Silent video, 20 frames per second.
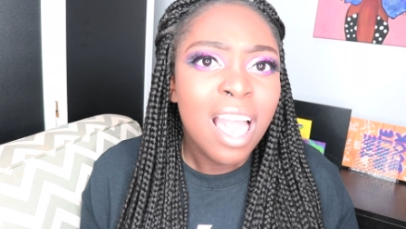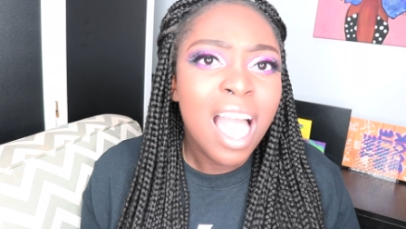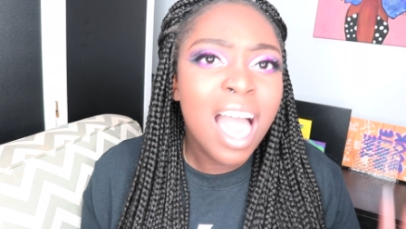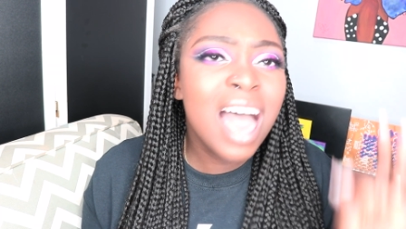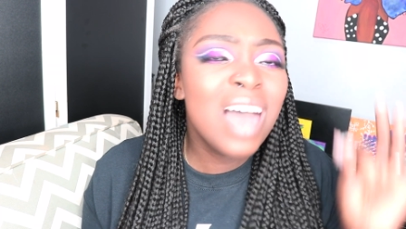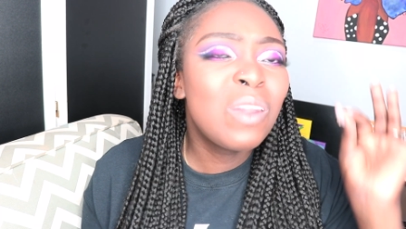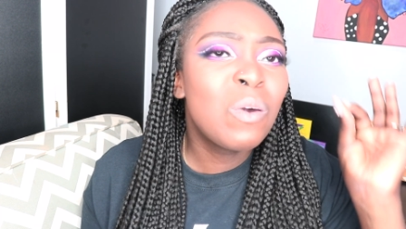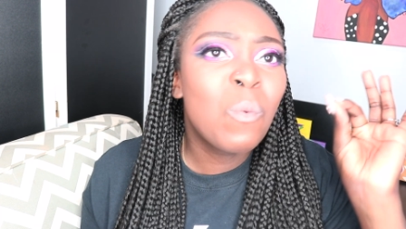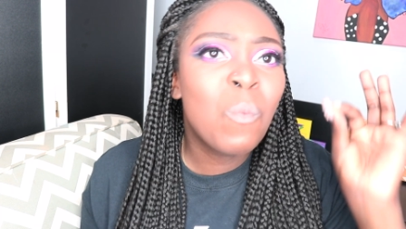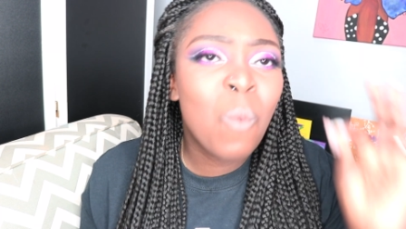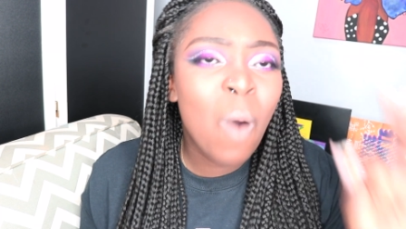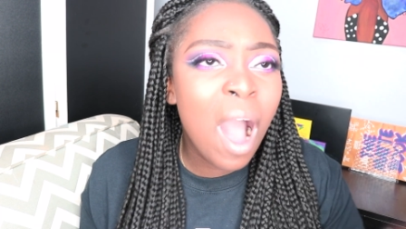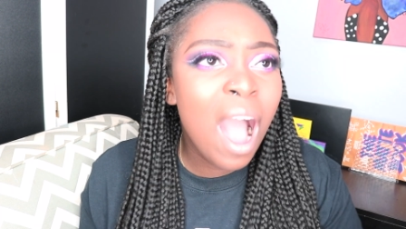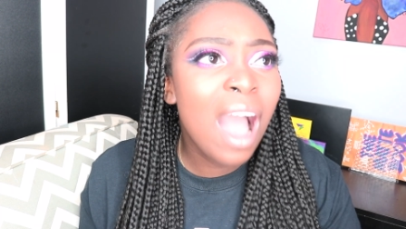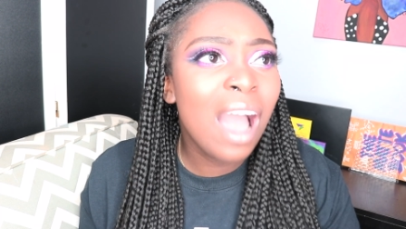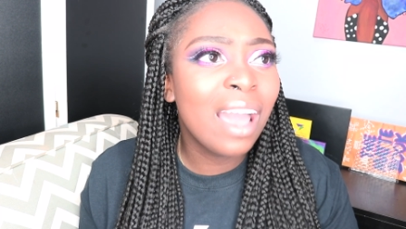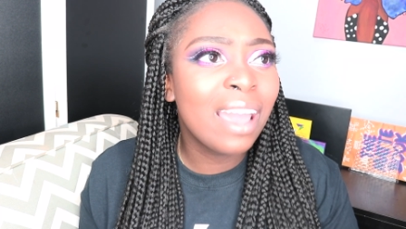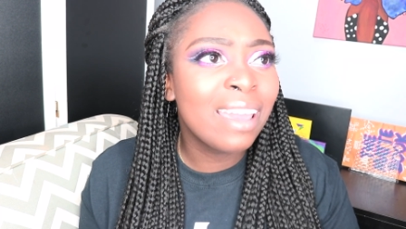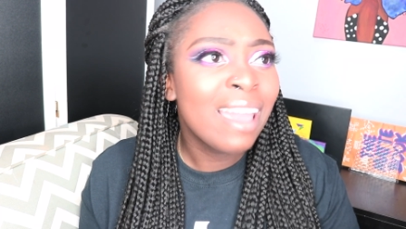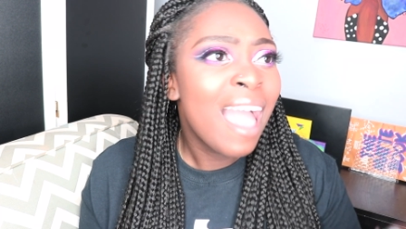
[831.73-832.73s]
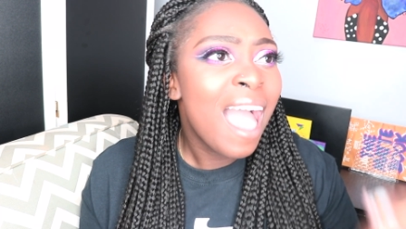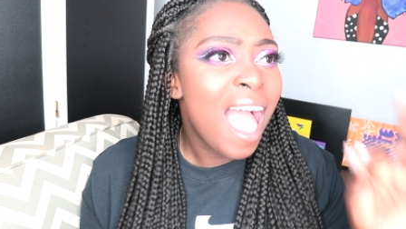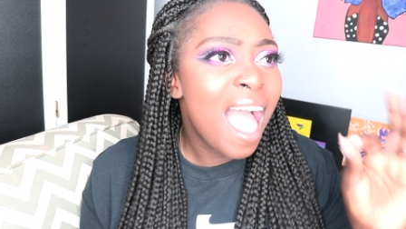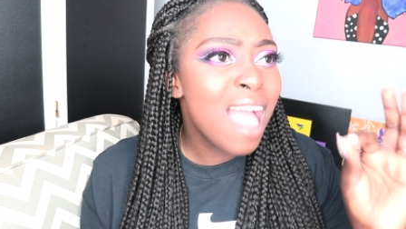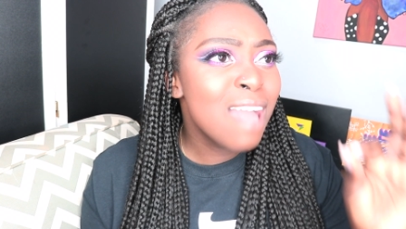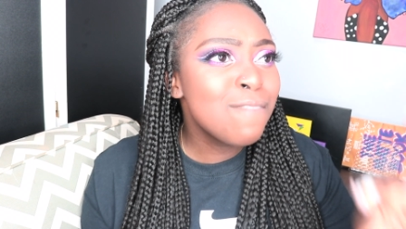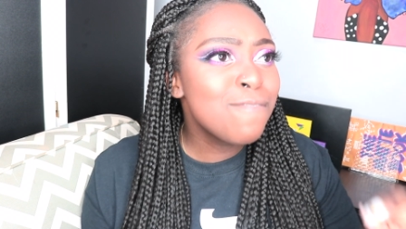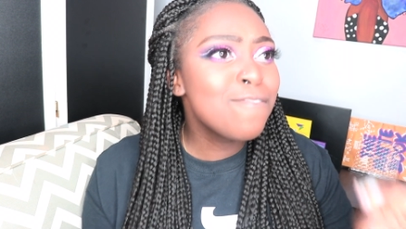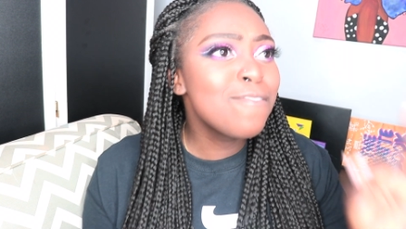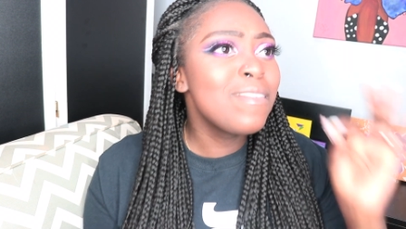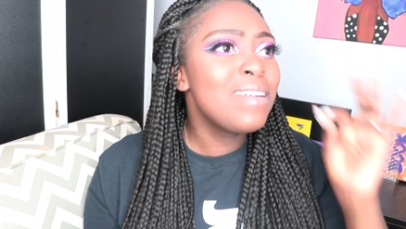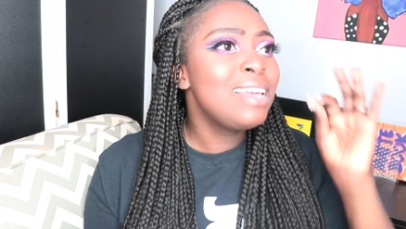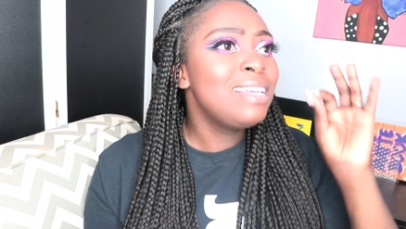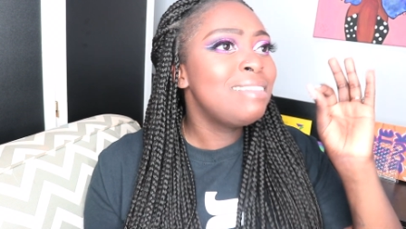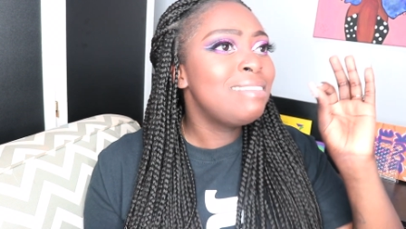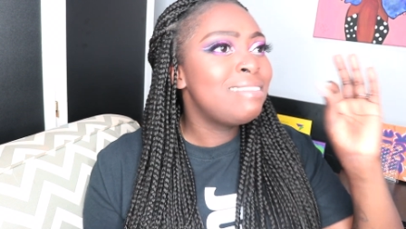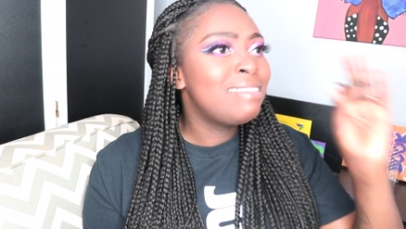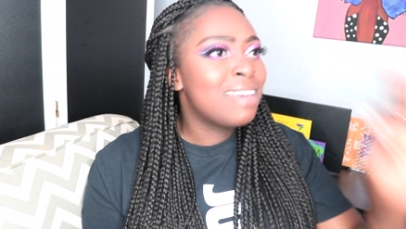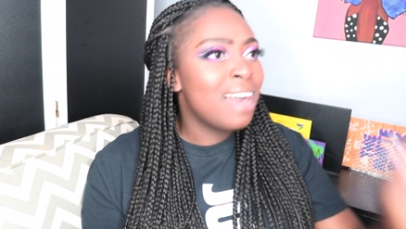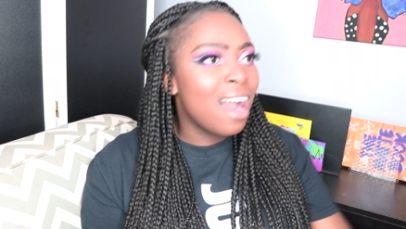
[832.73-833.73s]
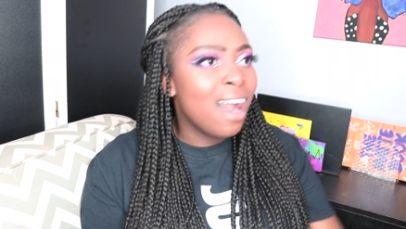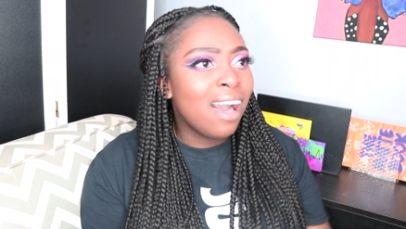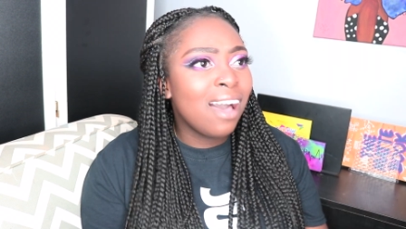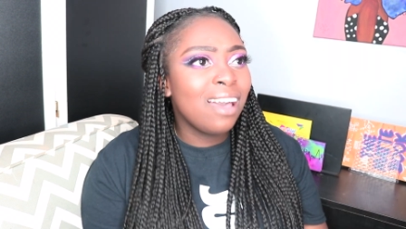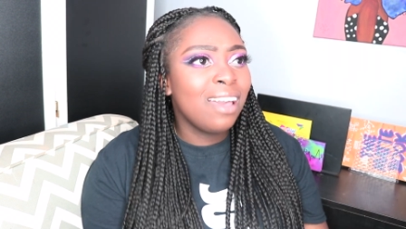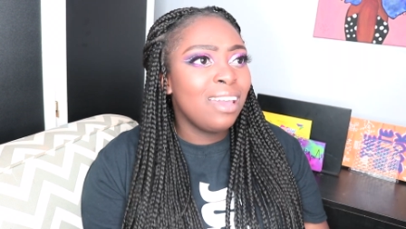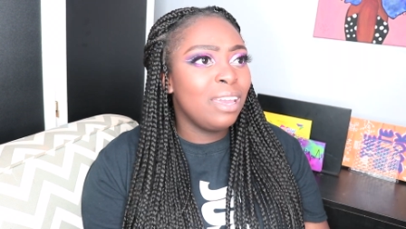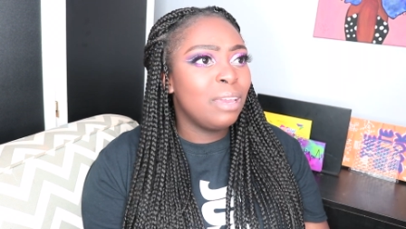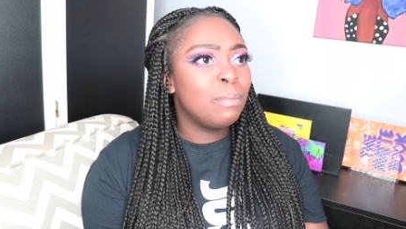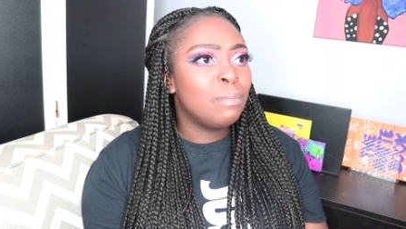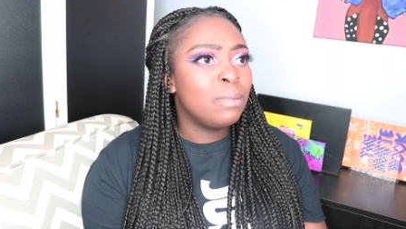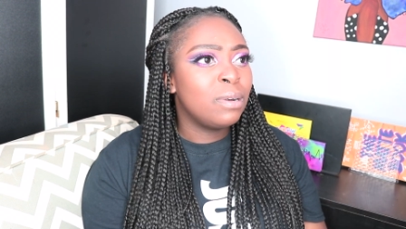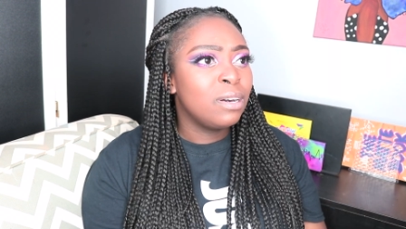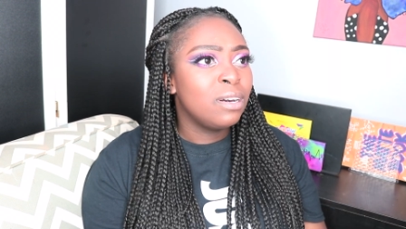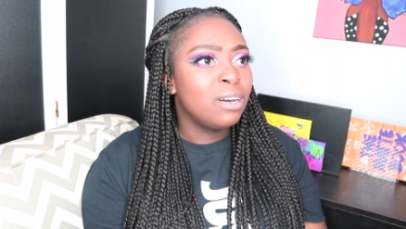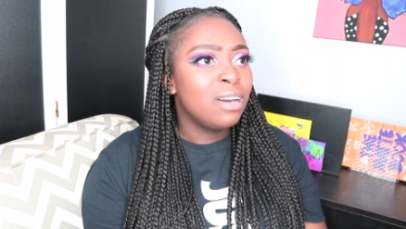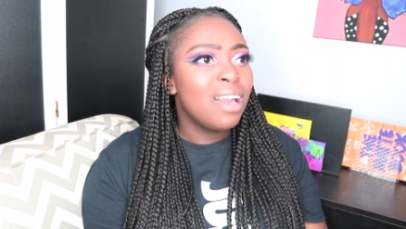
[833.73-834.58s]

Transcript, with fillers: And why every time,